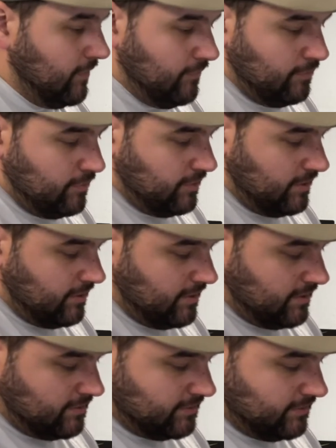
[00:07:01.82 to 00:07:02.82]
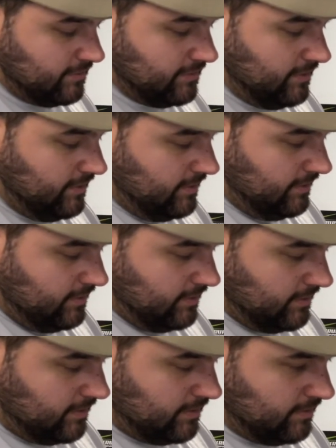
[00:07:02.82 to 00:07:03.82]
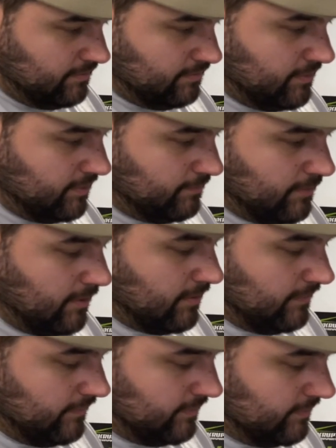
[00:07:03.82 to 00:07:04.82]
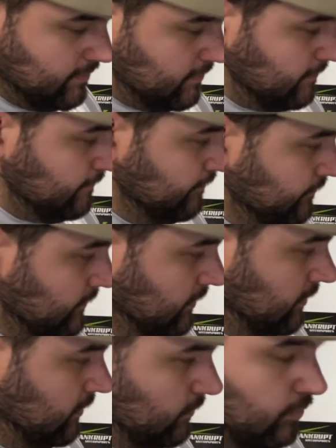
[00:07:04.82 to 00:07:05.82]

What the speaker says: blown a head gasket, but it's part of it. So we'll